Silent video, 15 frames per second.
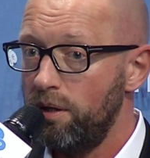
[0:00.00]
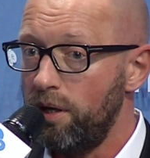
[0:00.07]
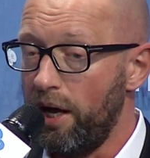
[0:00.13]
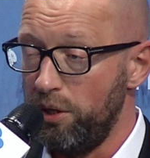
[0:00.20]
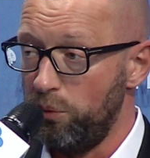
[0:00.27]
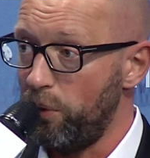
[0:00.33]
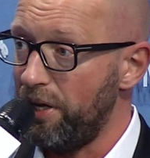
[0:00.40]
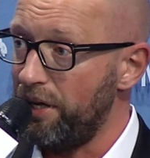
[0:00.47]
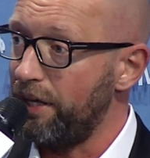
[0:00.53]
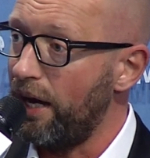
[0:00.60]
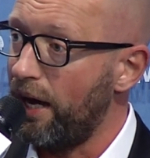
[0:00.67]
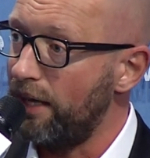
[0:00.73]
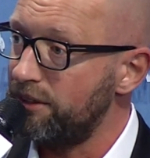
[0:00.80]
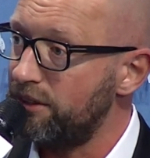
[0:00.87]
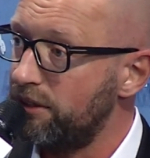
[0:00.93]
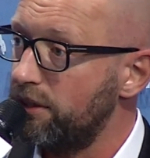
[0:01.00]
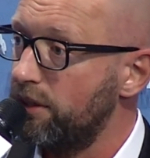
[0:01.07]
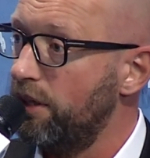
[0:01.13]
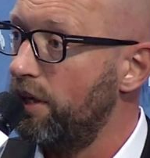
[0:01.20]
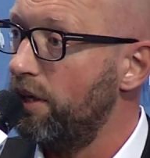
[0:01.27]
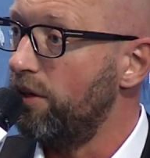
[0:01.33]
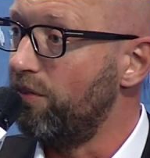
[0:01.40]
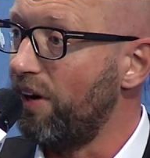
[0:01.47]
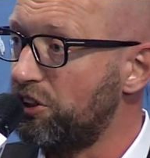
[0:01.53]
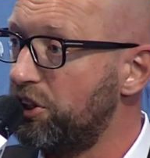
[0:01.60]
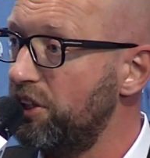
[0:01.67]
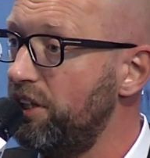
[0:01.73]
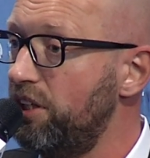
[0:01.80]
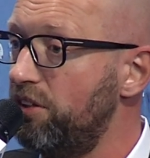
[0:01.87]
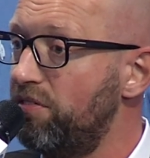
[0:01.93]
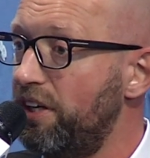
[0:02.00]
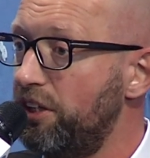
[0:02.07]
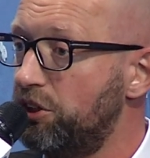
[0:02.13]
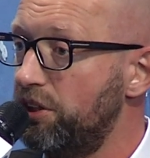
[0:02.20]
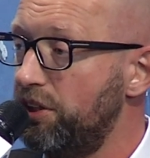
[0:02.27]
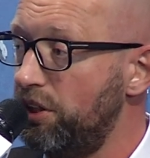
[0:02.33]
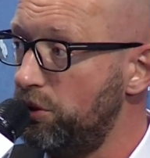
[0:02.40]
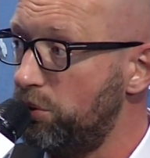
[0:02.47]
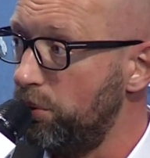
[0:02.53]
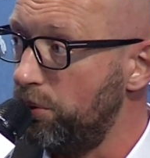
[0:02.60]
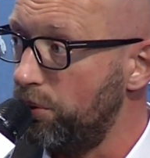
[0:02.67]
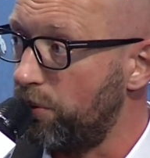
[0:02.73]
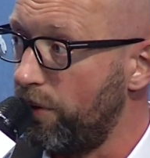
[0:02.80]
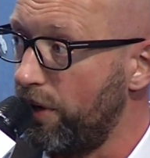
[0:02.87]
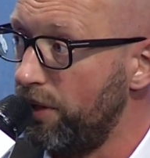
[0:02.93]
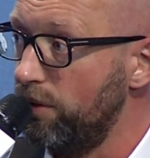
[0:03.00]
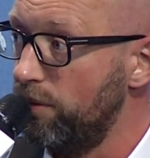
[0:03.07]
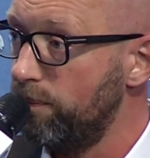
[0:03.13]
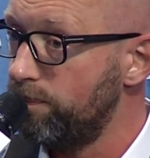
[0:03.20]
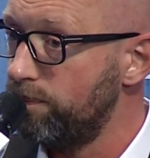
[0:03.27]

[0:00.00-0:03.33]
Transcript: and we got Russian invasion into Ukraine.